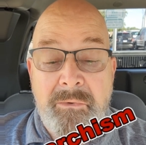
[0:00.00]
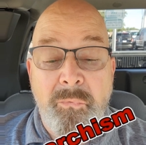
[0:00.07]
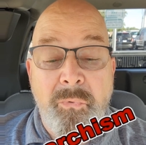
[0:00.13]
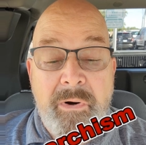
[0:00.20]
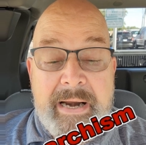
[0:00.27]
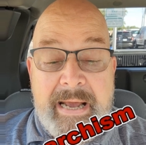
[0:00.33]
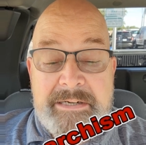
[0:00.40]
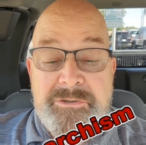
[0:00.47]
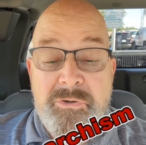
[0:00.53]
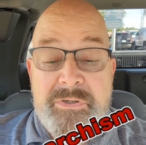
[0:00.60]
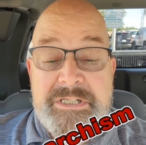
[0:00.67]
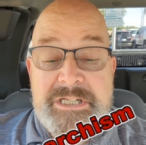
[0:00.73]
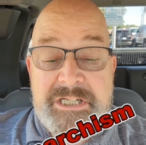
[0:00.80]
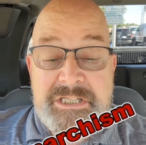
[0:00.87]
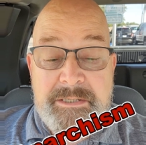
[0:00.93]
What actual
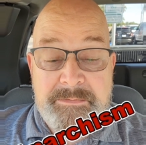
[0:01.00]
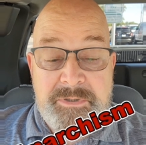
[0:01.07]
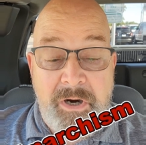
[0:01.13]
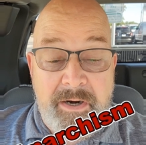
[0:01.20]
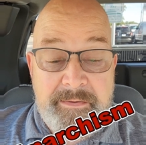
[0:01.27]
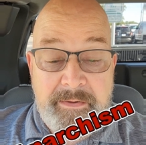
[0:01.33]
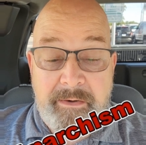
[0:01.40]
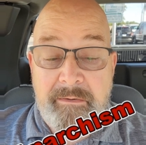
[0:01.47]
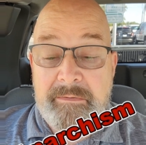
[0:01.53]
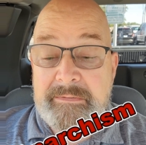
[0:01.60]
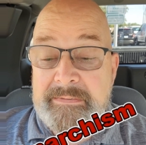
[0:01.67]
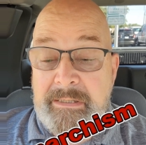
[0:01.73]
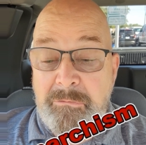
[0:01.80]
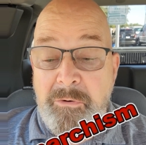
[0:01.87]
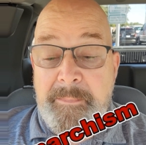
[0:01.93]
systems are there
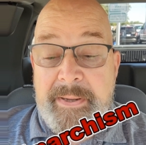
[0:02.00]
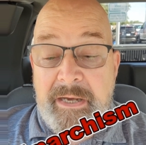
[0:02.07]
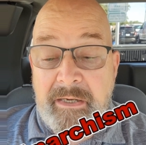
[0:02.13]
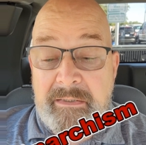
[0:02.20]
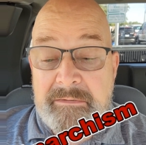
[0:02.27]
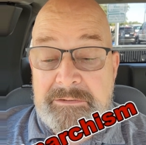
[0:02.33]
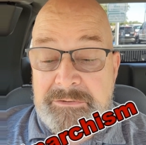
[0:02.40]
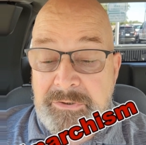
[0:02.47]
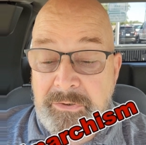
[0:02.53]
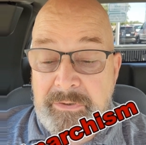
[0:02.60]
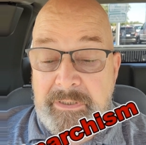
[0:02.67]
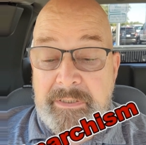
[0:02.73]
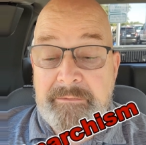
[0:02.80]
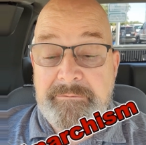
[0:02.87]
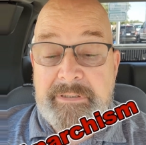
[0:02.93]
that would be
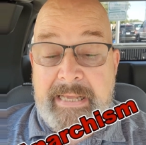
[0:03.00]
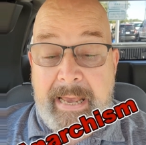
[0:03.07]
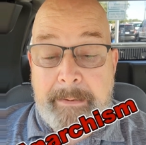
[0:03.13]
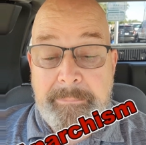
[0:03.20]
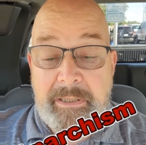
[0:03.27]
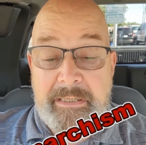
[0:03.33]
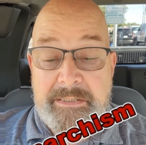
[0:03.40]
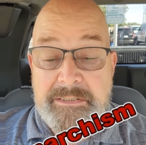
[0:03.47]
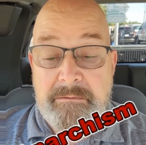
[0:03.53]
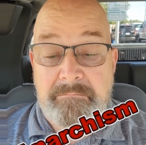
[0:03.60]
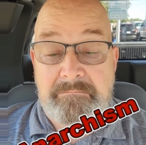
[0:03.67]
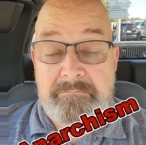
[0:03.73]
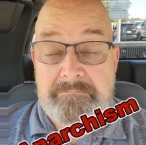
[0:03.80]
alternative to capitalism?